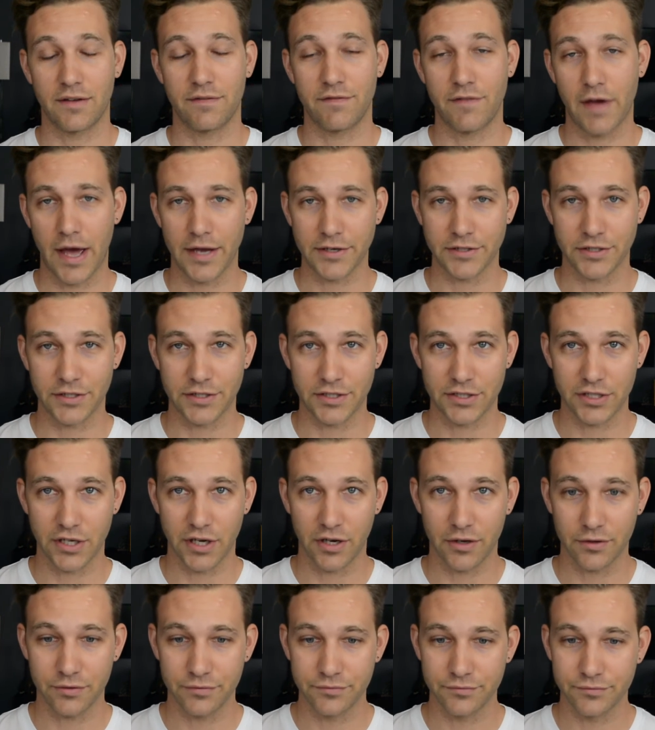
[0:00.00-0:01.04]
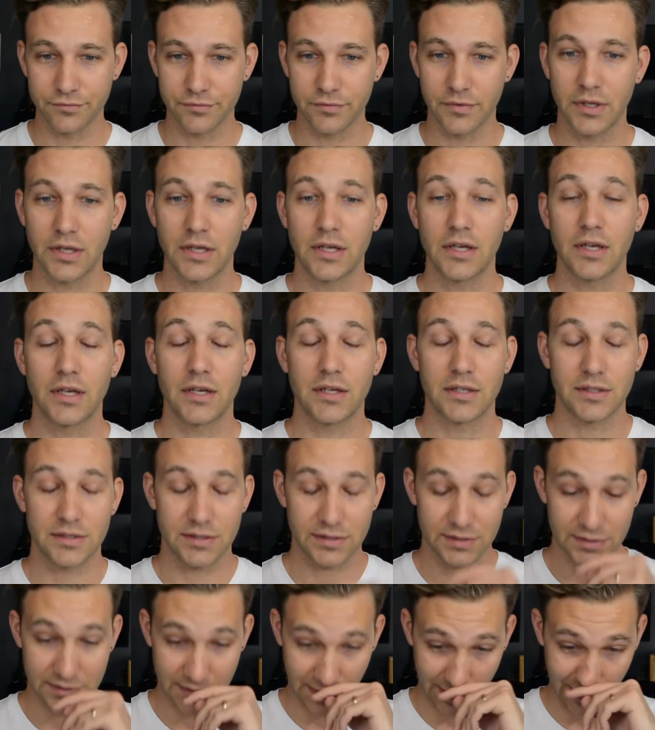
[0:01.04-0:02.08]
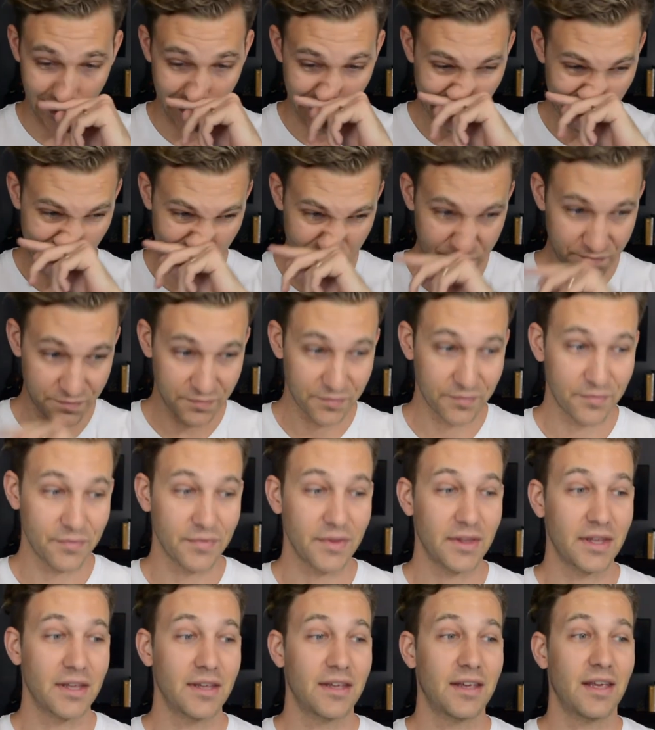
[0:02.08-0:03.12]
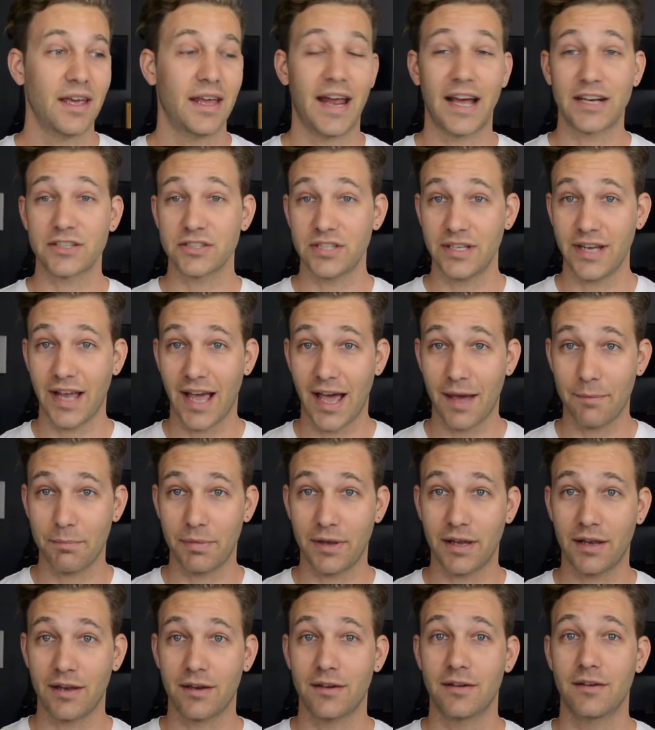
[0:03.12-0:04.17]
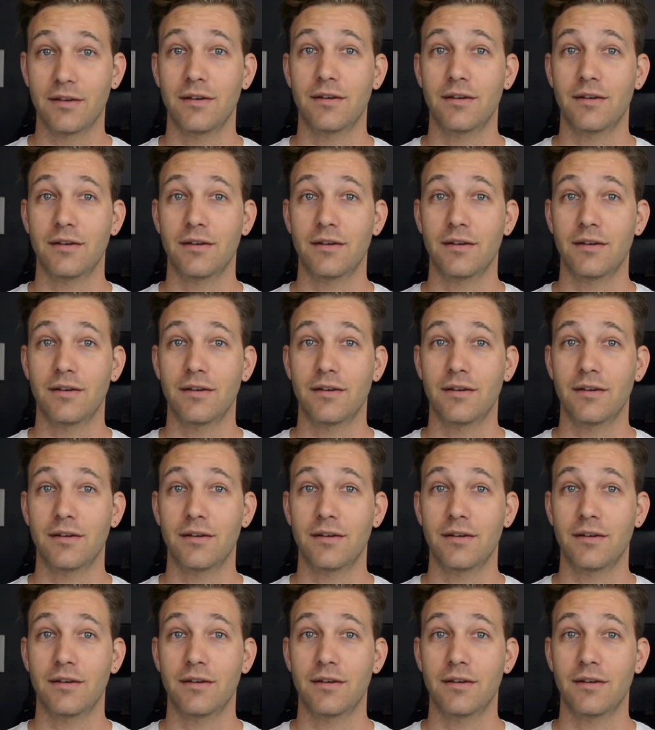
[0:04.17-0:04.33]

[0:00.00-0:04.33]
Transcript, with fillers: fashion show? So, it actually happened.